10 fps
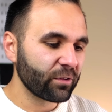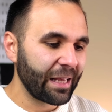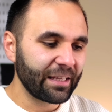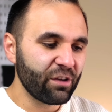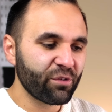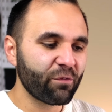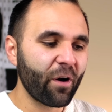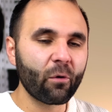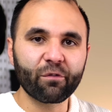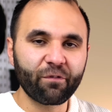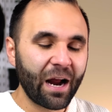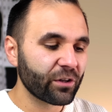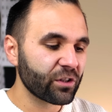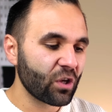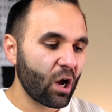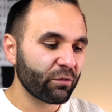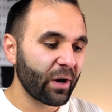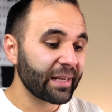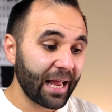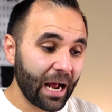Like even if I were to fire this off
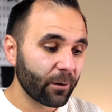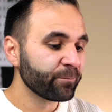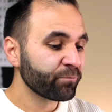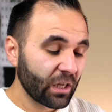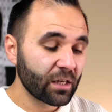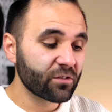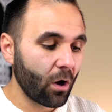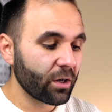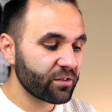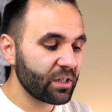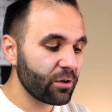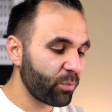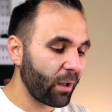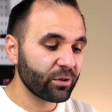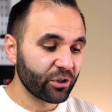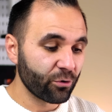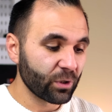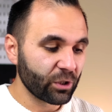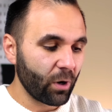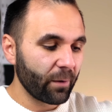right now, it's honestly, it would probably do
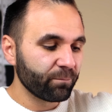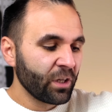really well.